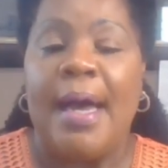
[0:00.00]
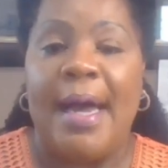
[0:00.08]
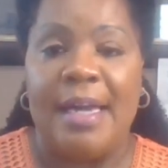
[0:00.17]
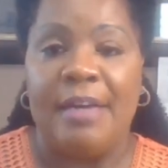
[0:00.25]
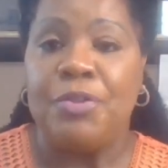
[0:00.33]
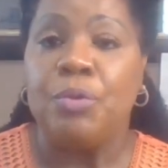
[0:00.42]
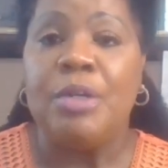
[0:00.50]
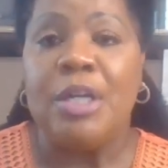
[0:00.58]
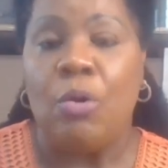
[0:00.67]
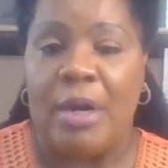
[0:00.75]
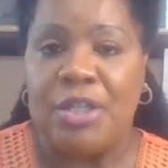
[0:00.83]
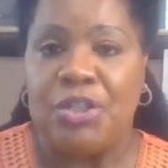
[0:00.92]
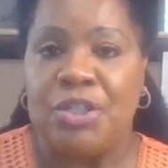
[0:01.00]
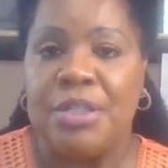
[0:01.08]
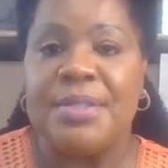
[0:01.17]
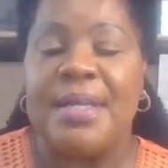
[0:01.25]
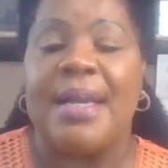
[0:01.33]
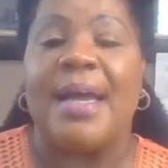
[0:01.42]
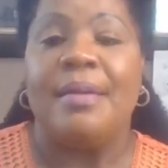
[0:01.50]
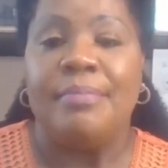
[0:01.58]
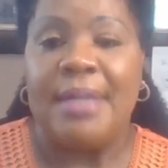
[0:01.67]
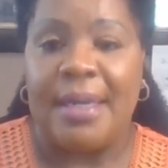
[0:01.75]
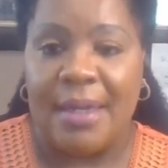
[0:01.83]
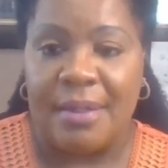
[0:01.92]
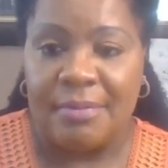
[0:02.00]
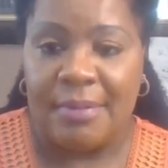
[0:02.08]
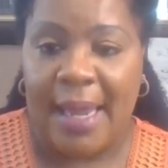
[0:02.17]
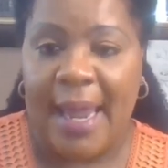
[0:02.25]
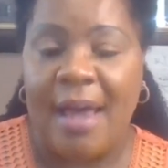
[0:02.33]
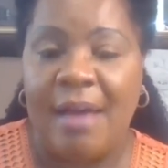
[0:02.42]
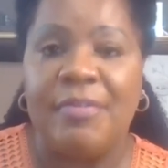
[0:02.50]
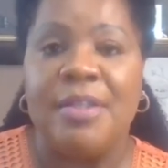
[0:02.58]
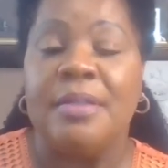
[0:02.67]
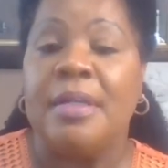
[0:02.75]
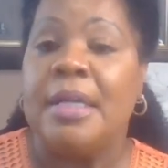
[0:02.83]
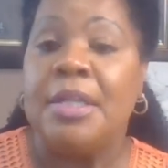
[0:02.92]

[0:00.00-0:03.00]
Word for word: I have three questions that I that I have, and